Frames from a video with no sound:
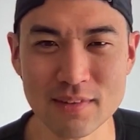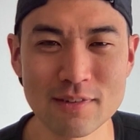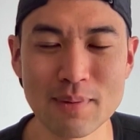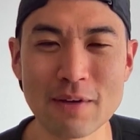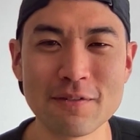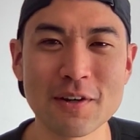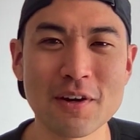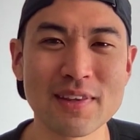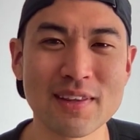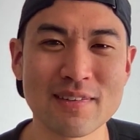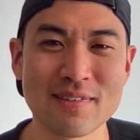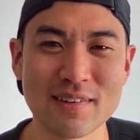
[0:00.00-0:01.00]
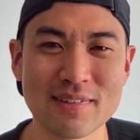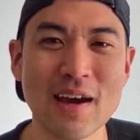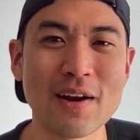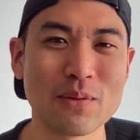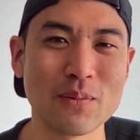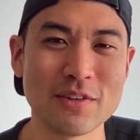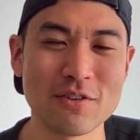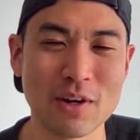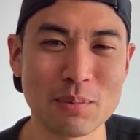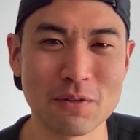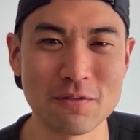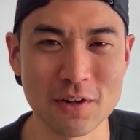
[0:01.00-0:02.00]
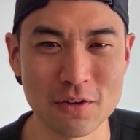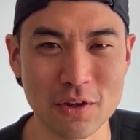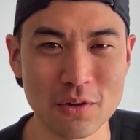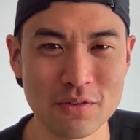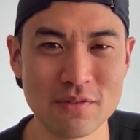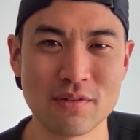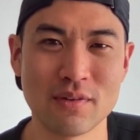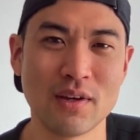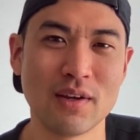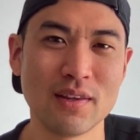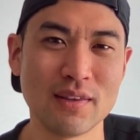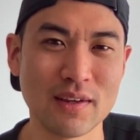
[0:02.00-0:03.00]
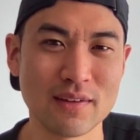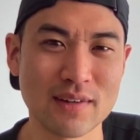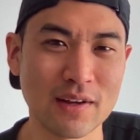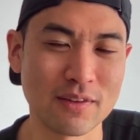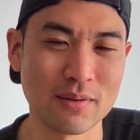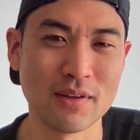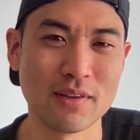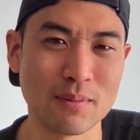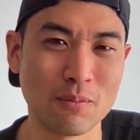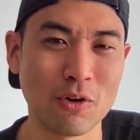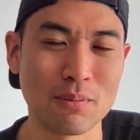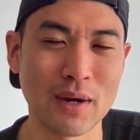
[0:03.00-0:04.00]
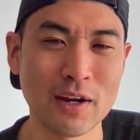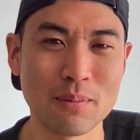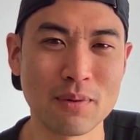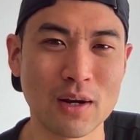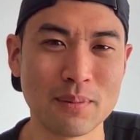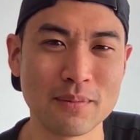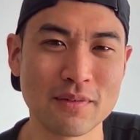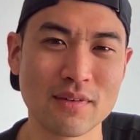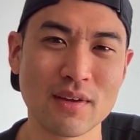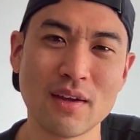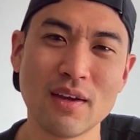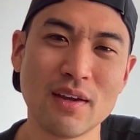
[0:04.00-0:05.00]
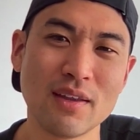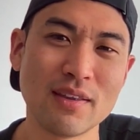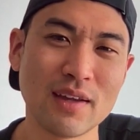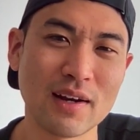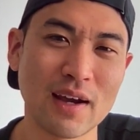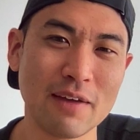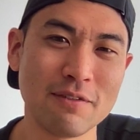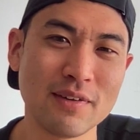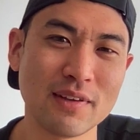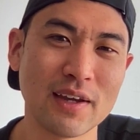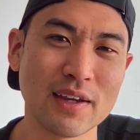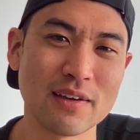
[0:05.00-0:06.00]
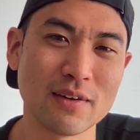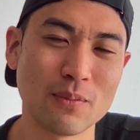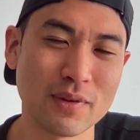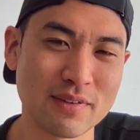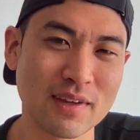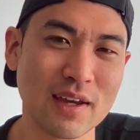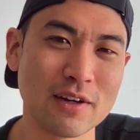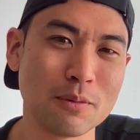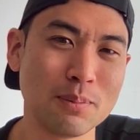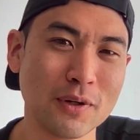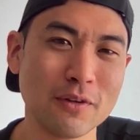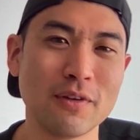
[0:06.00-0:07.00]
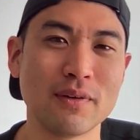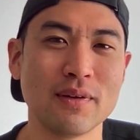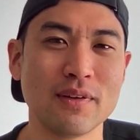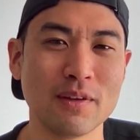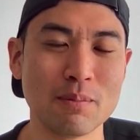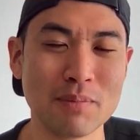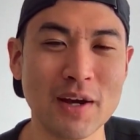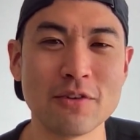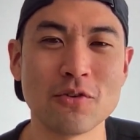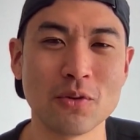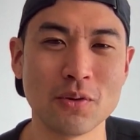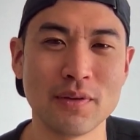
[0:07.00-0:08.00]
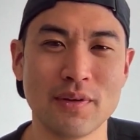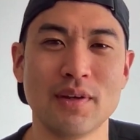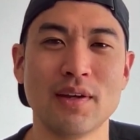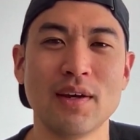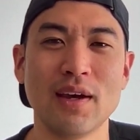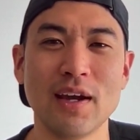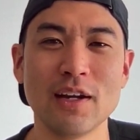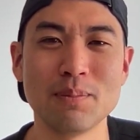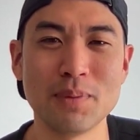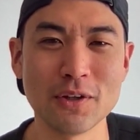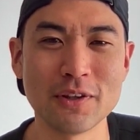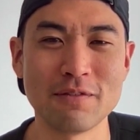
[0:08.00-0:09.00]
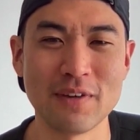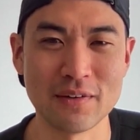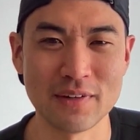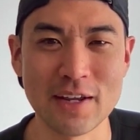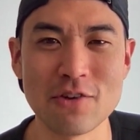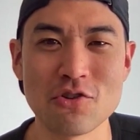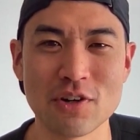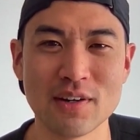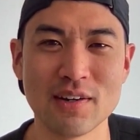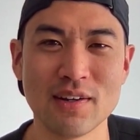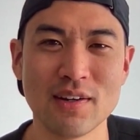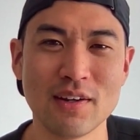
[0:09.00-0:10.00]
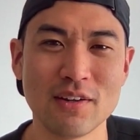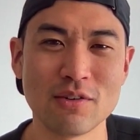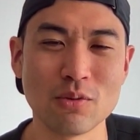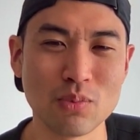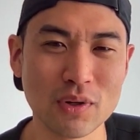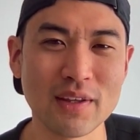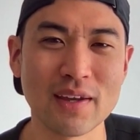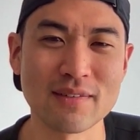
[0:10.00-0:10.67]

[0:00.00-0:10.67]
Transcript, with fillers: it's about figuring these things out. And once you're able to figure those things out, the, the more minor problems, then I feel like, once again, you build the, the muscle and you build the foundation to really